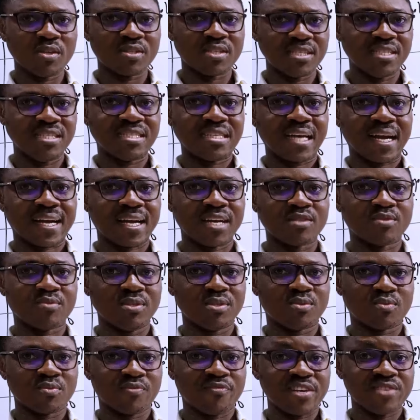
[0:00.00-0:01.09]
In his account with
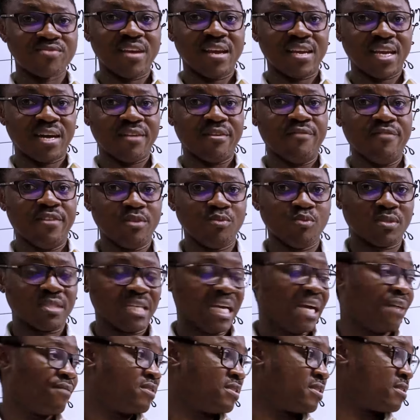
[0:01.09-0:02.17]
Federal Inland Revenue
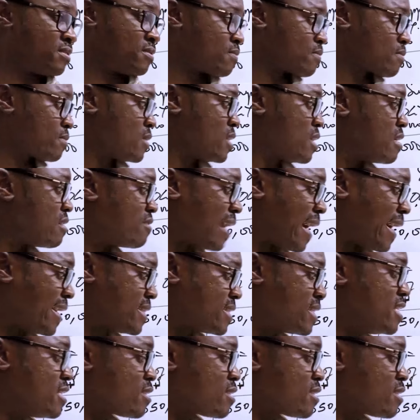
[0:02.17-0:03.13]
Service. Right?